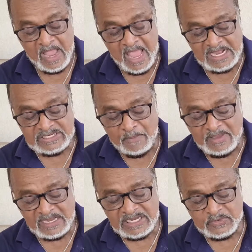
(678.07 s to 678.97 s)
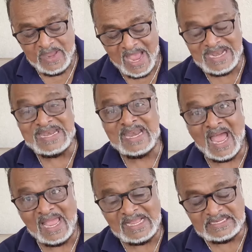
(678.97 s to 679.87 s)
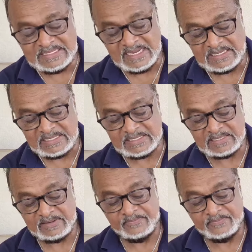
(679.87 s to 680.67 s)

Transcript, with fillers: In some cases, we had nine seats.